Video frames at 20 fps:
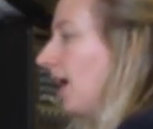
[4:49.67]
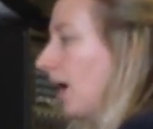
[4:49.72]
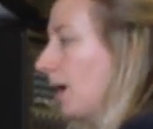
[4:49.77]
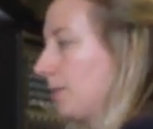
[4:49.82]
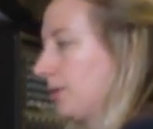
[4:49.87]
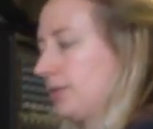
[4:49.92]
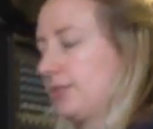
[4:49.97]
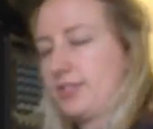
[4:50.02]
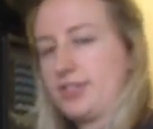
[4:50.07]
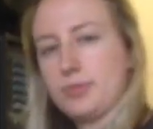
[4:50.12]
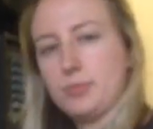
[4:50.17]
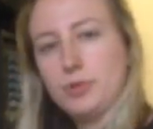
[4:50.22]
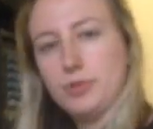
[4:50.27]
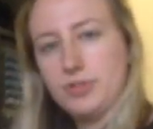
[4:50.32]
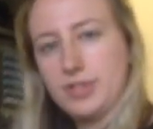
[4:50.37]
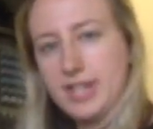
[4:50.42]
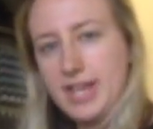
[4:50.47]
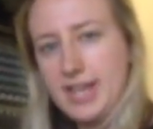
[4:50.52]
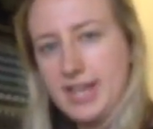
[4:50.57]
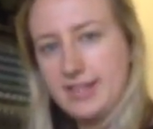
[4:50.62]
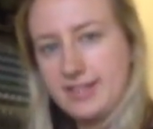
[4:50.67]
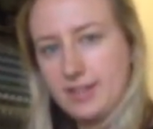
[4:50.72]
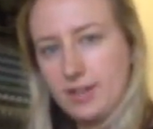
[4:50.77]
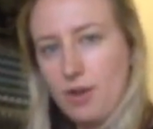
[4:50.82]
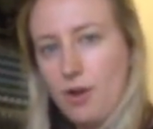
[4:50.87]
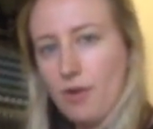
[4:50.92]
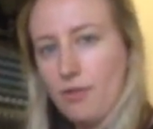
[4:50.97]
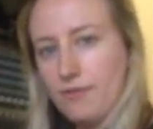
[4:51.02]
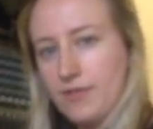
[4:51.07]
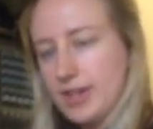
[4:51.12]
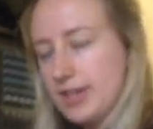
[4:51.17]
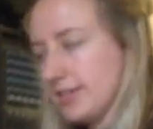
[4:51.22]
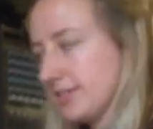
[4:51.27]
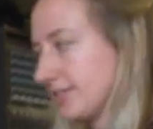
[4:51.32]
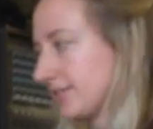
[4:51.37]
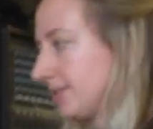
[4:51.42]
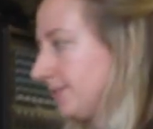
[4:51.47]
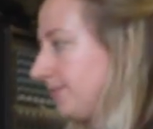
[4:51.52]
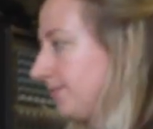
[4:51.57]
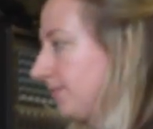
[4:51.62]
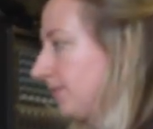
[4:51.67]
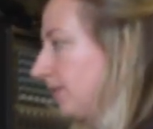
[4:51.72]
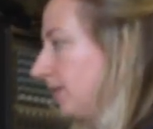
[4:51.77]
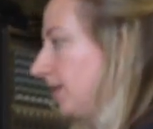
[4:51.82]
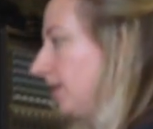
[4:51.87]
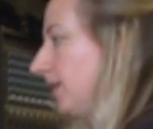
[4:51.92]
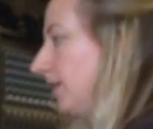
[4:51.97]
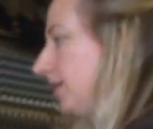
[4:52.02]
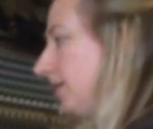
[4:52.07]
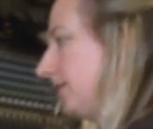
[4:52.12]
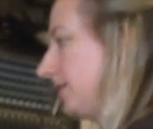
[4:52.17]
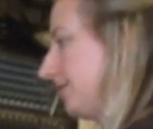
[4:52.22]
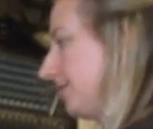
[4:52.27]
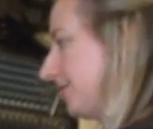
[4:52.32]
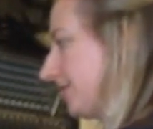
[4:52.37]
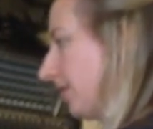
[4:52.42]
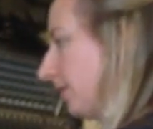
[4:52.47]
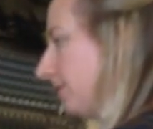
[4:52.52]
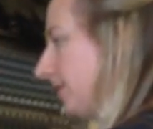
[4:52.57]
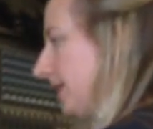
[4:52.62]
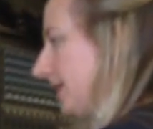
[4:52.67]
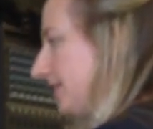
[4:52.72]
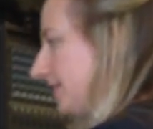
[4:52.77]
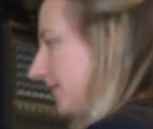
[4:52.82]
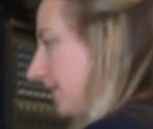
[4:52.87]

and we've got some more teas and coffees. So we need